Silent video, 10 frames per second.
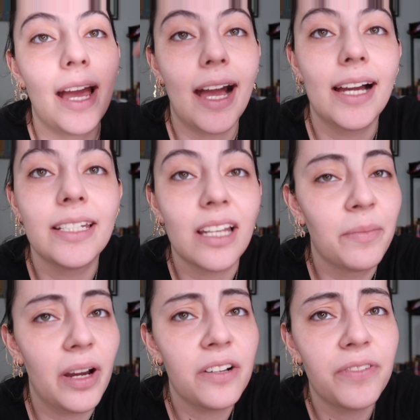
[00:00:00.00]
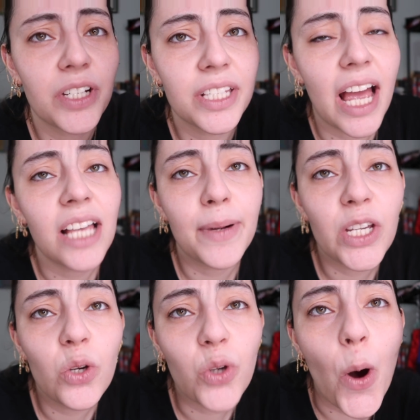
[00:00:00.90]
And I'm out of focus as per
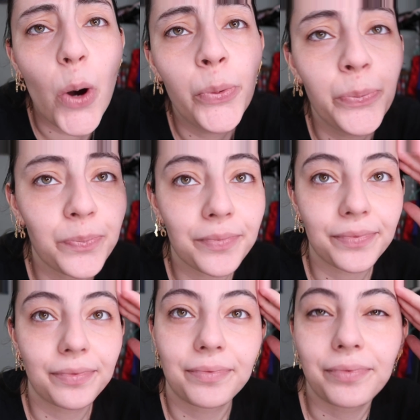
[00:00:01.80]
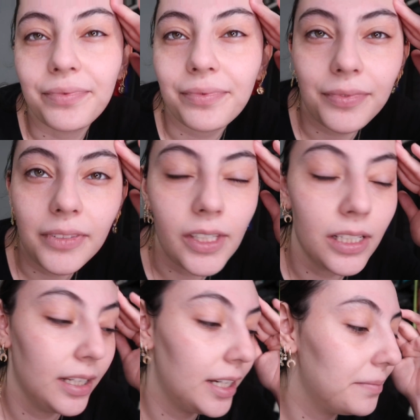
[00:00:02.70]
usual.
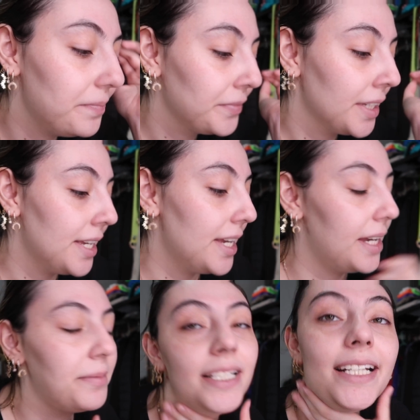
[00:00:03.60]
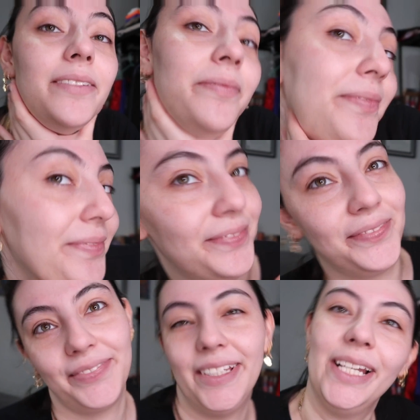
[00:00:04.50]
I'm gonna
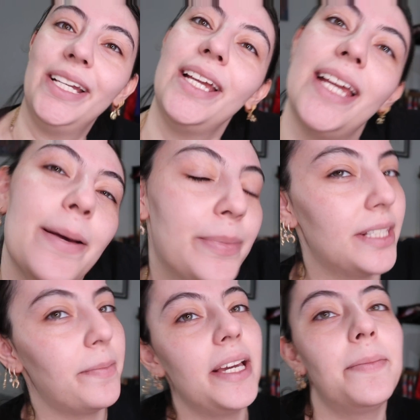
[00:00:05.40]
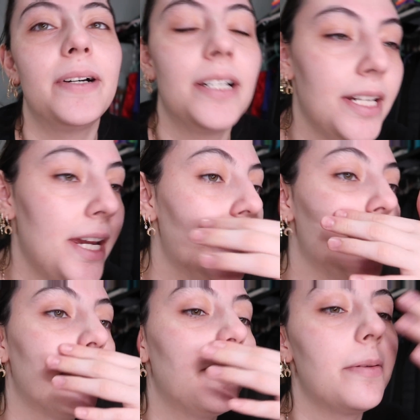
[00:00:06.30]
put some makeup on,
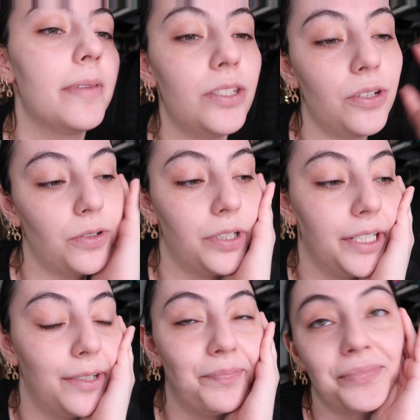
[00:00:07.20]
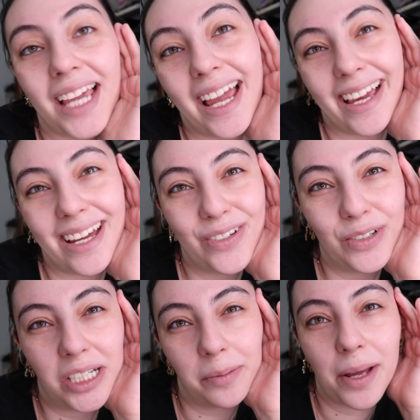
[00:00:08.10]
film this tutorial. I can't do
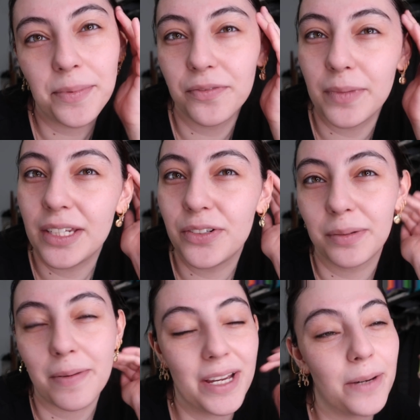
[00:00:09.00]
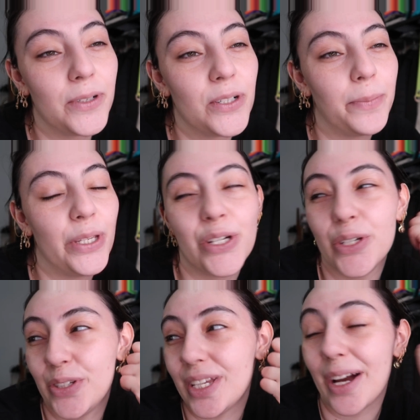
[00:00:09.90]
a time lapse of me doing my makeup on
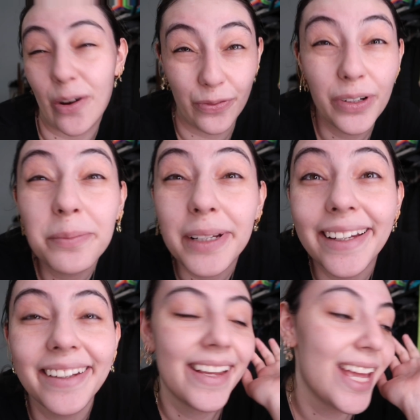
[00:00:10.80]
because I can't film it.